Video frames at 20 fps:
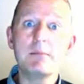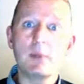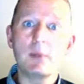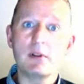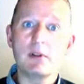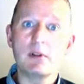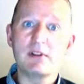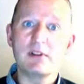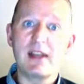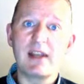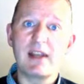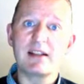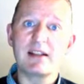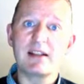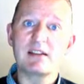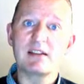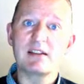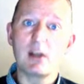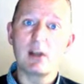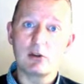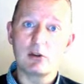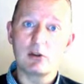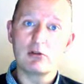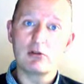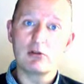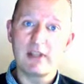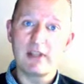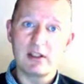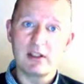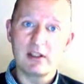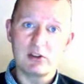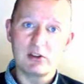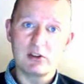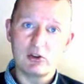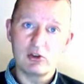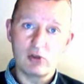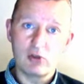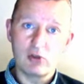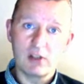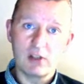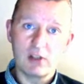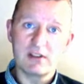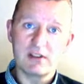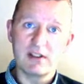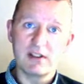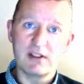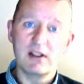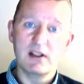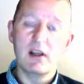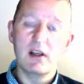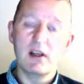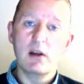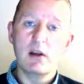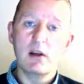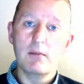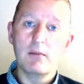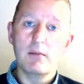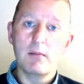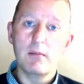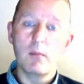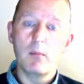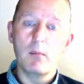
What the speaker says: symbols and as culturally constructed